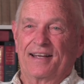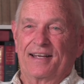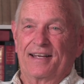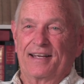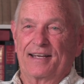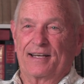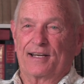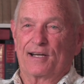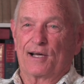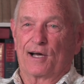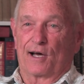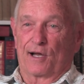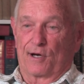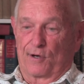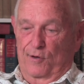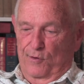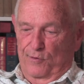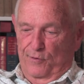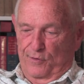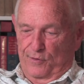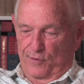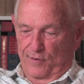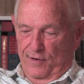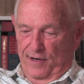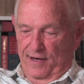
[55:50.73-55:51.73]
He got
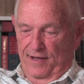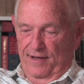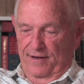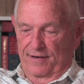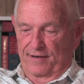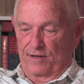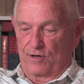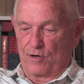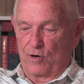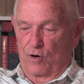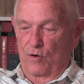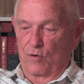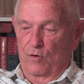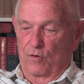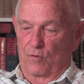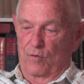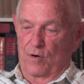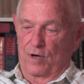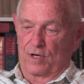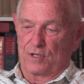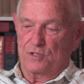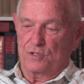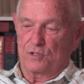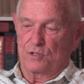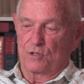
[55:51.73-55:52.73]
on the ground and called the
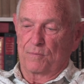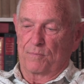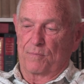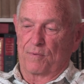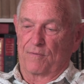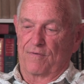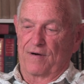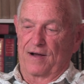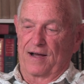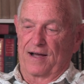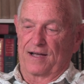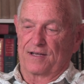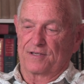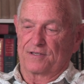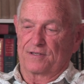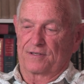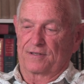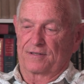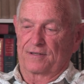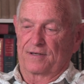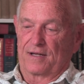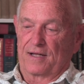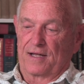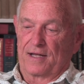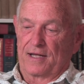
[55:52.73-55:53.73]
watch
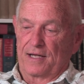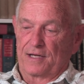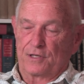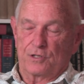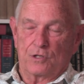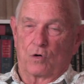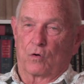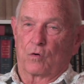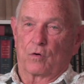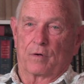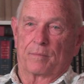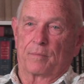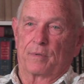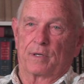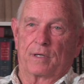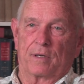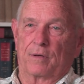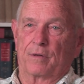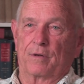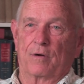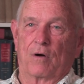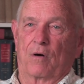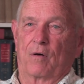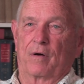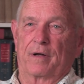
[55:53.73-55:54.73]
supervisor, told him, he
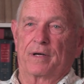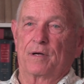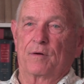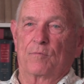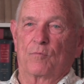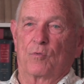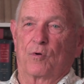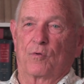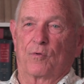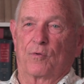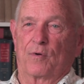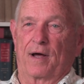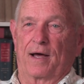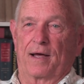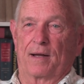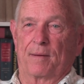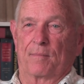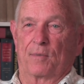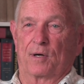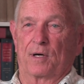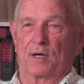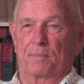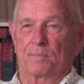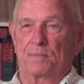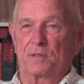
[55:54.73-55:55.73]
didn't want to write
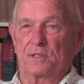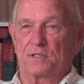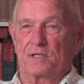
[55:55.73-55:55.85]
him up.